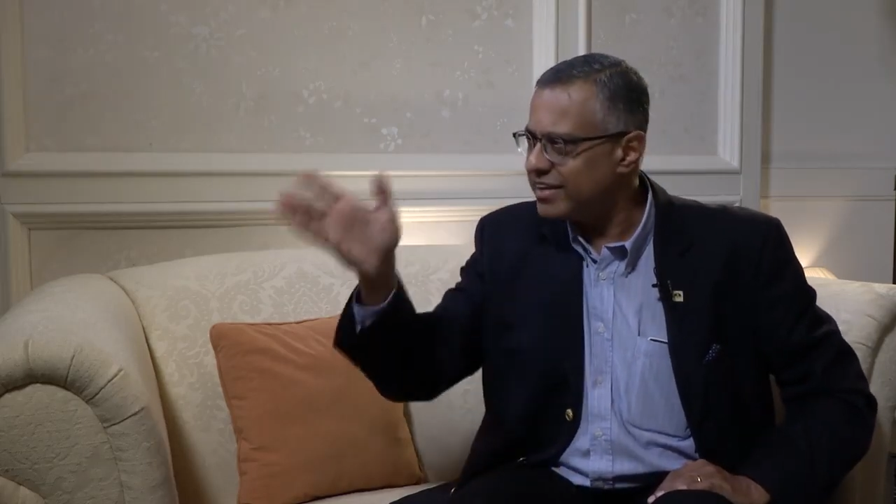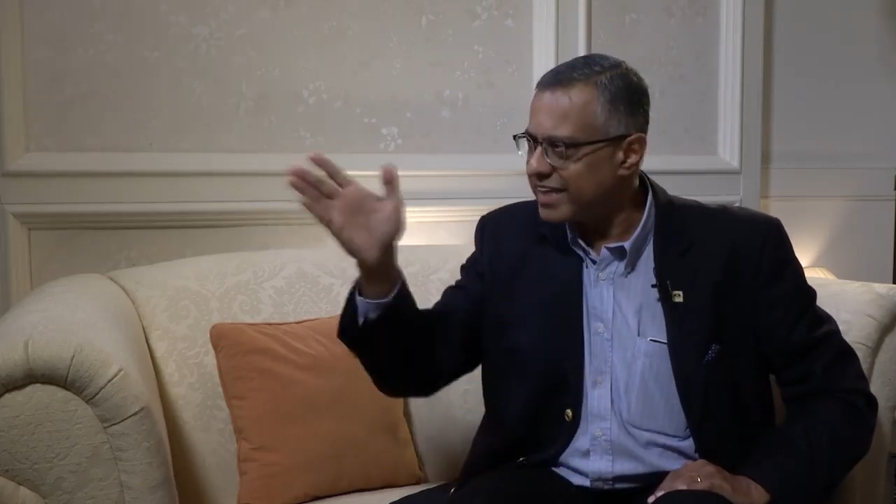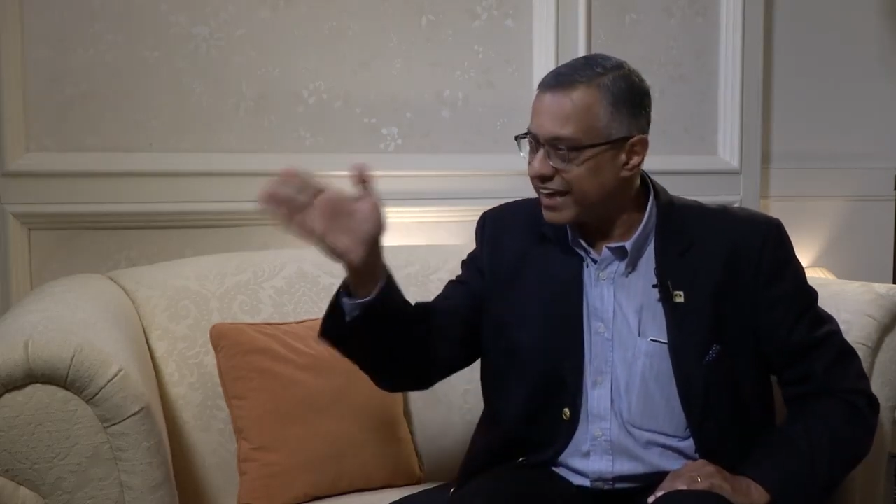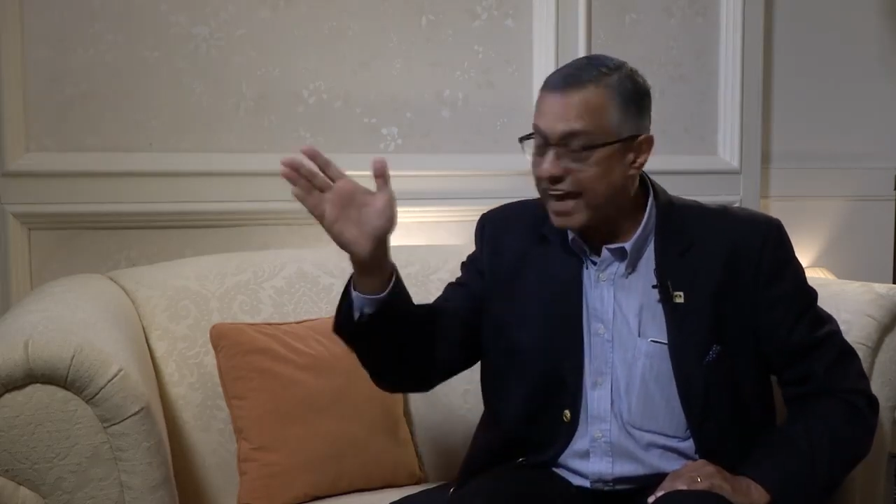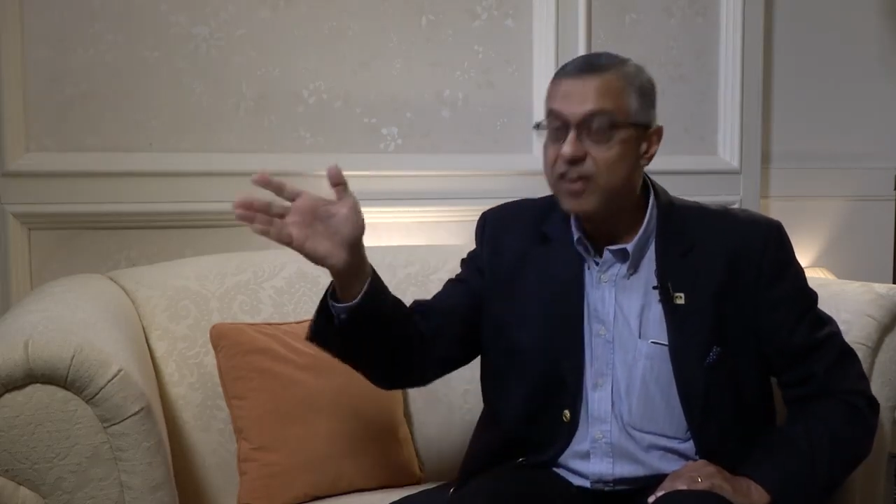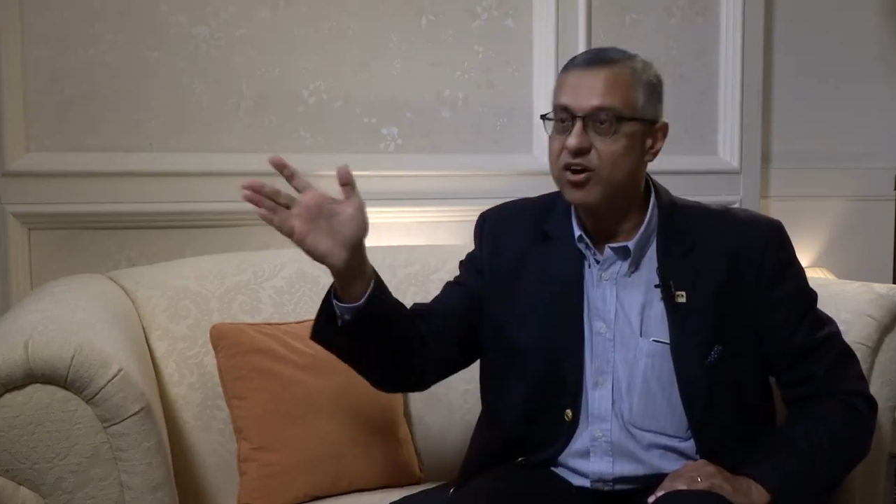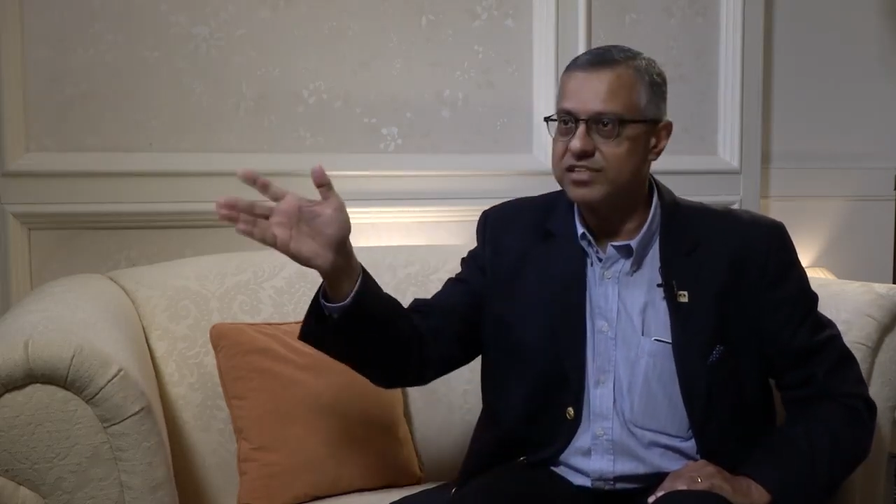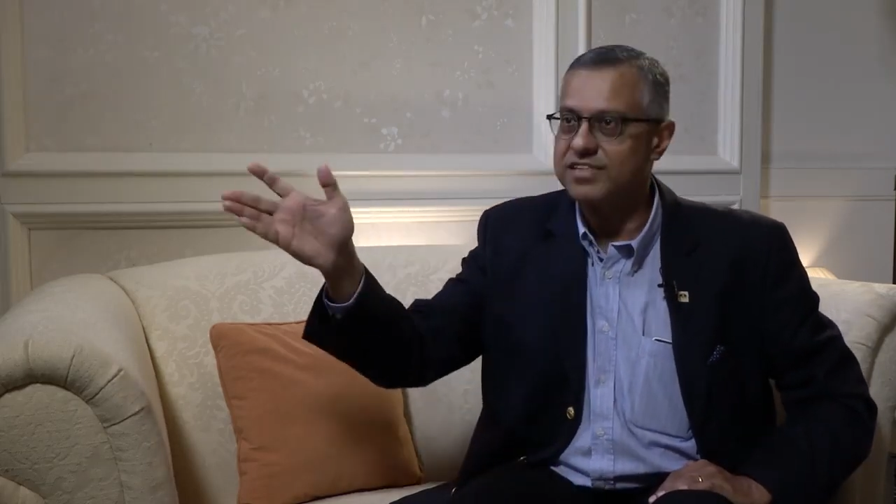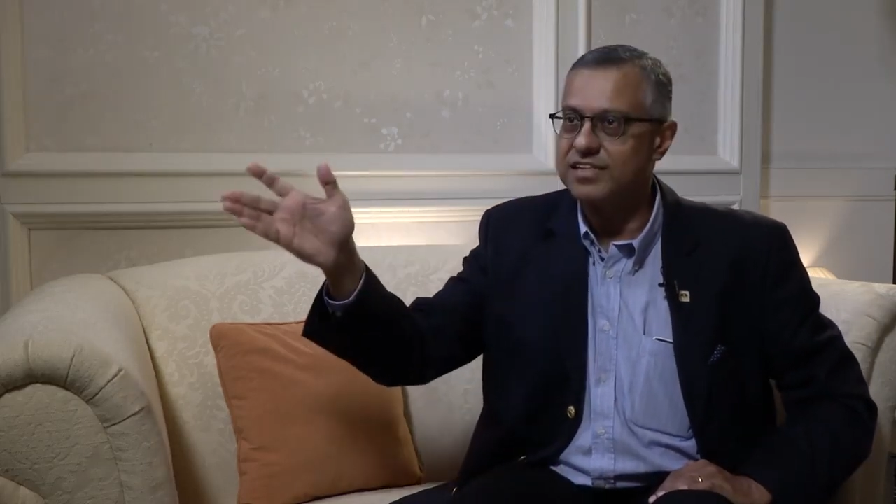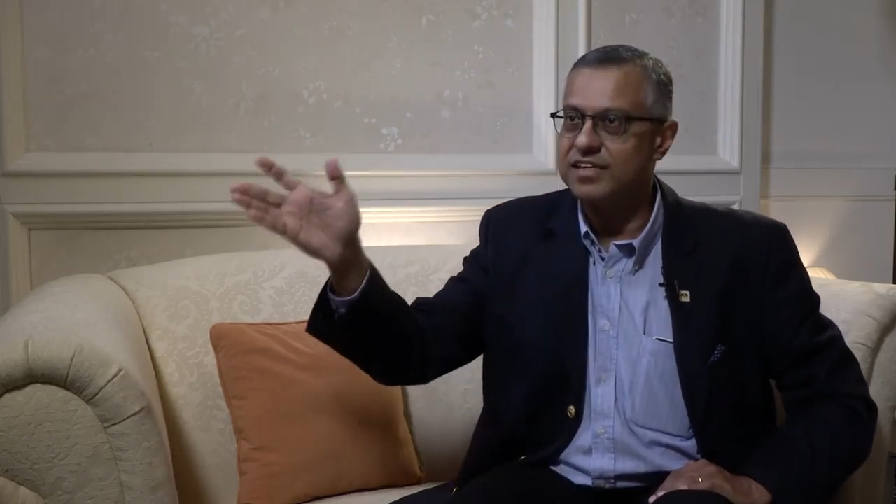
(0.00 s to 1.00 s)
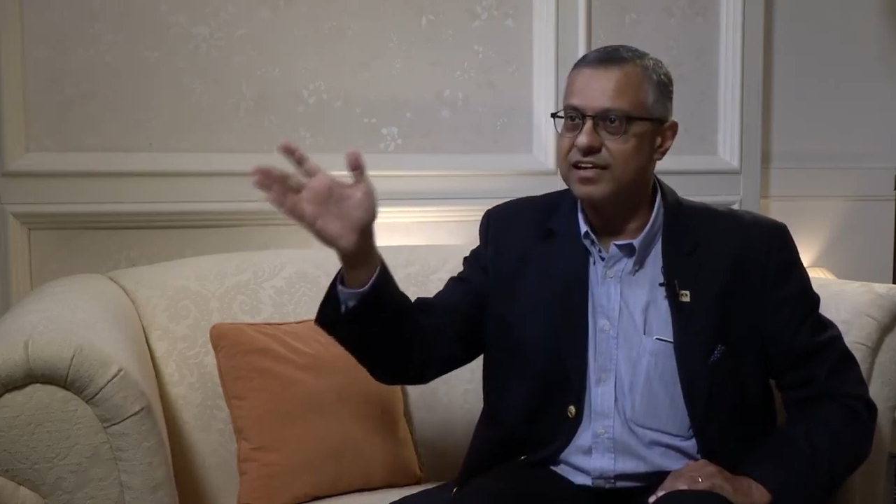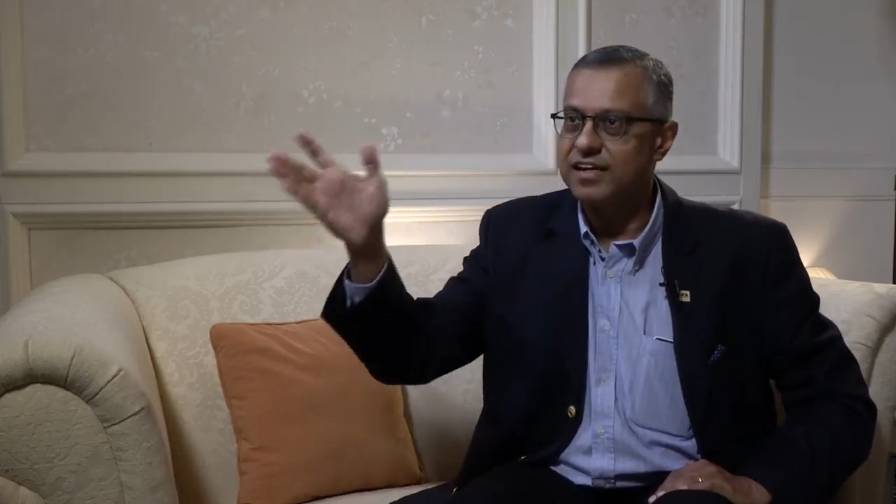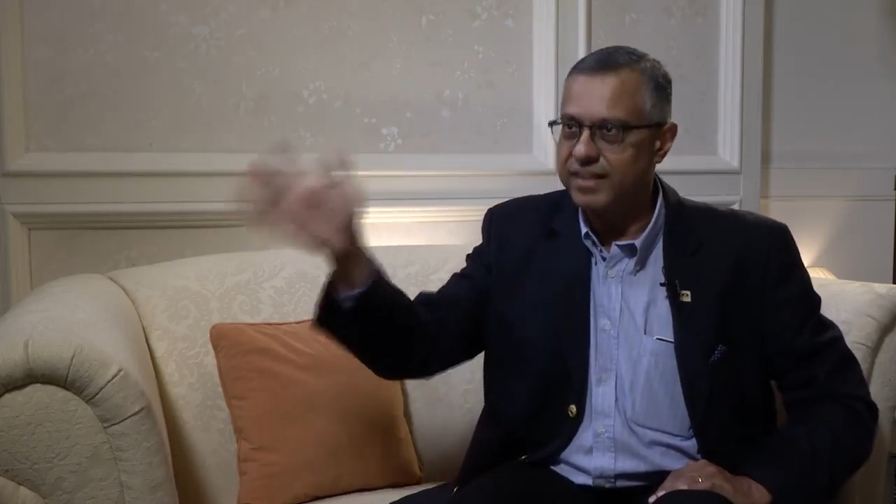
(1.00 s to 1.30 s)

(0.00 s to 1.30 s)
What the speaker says: they cannot see